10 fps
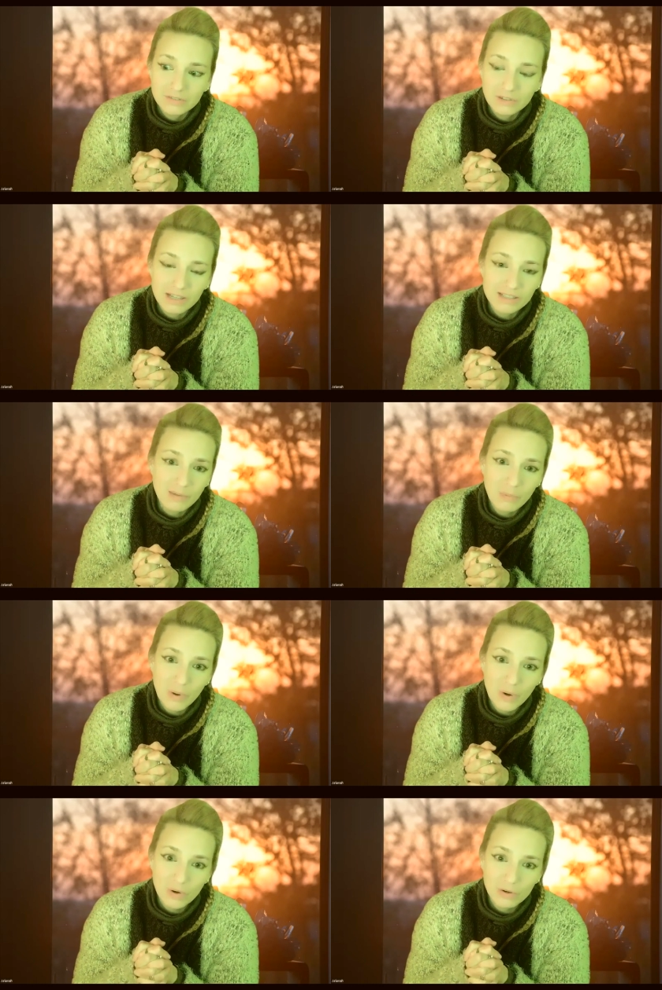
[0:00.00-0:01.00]
for
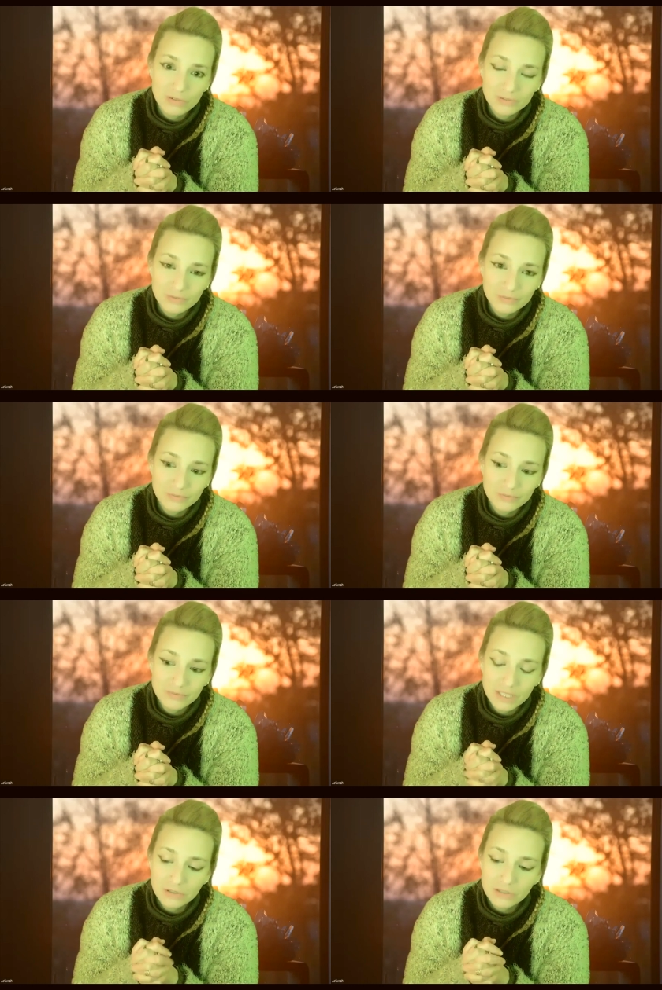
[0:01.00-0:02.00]
example
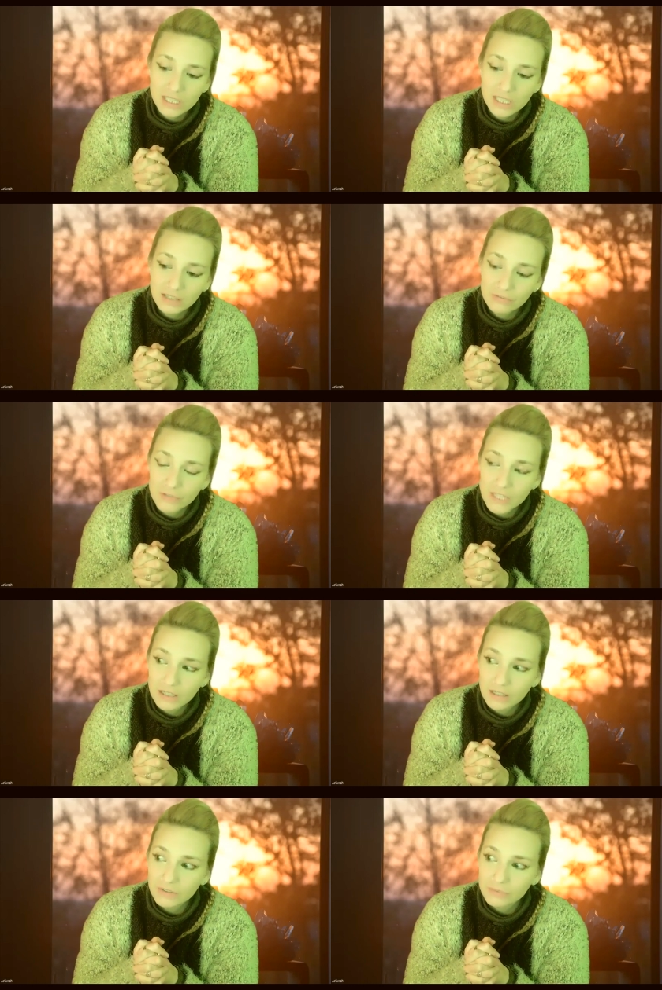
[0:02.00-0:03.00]
in the healing
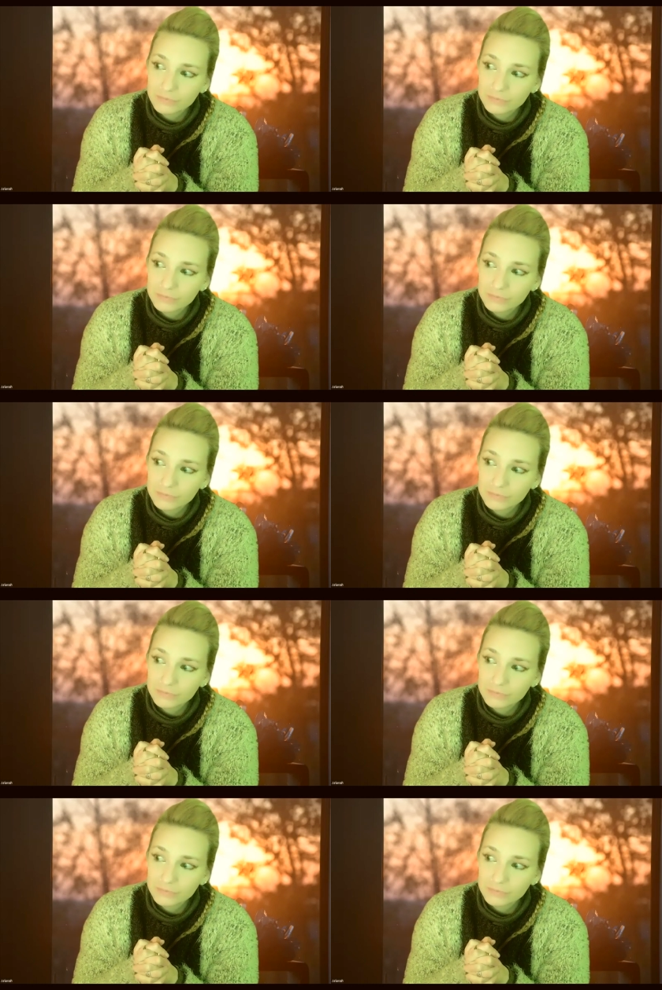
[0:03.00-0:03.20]
field